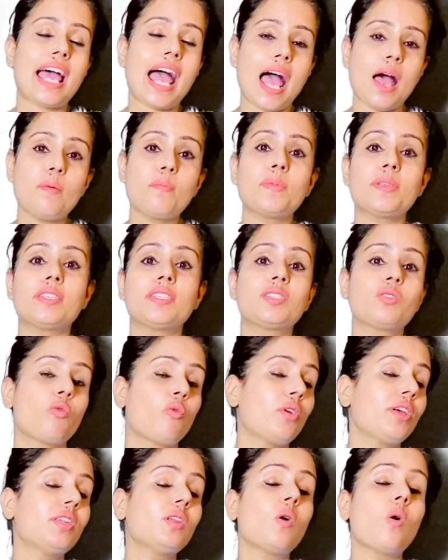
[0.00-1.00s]
happens
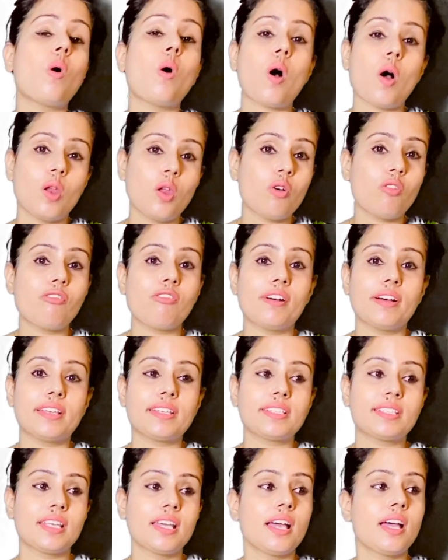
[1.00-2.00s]
with all of
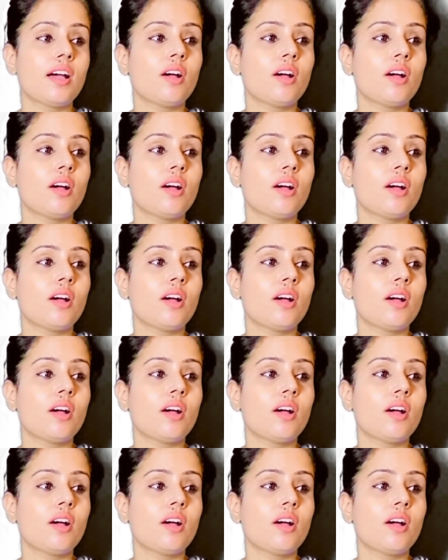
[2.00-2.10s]
us.